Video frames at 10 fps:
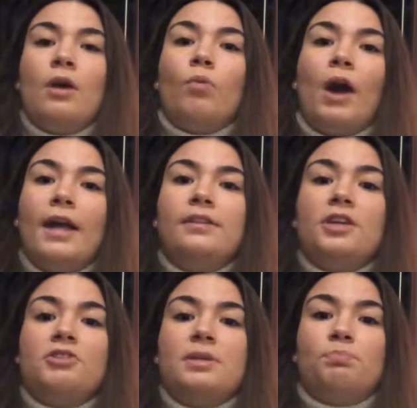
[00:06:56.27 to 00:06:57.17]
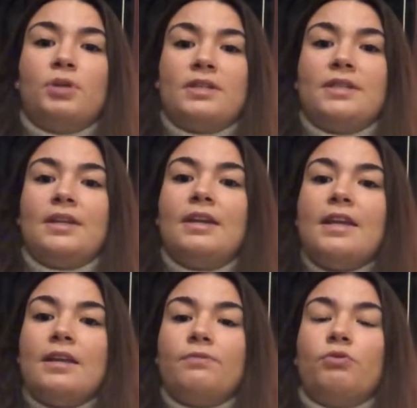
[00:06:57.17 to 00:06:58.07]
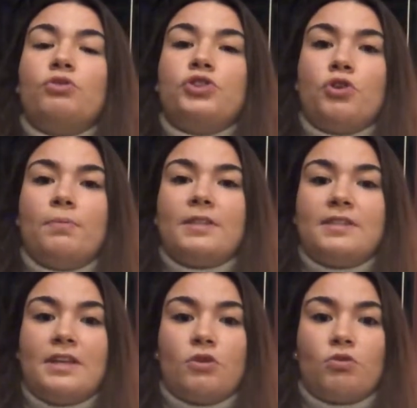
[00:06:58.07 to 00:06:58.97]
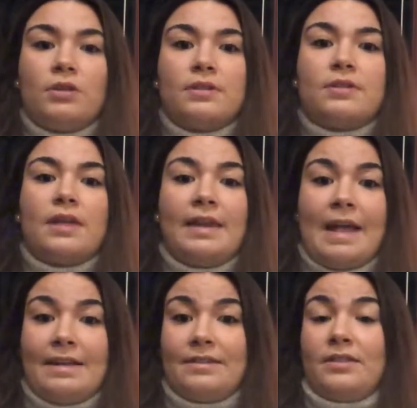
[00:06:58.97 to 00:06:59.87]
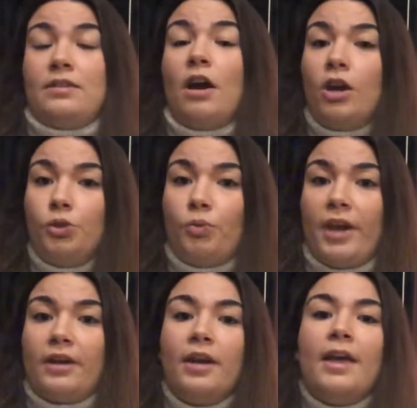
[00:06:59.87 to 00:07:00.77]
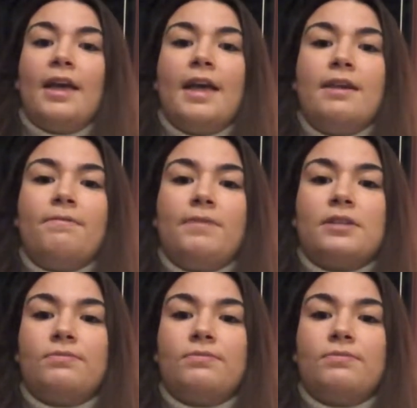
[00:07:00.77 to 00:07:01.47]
While there is a pressing need for genomic sequence analysis hardware, any fixed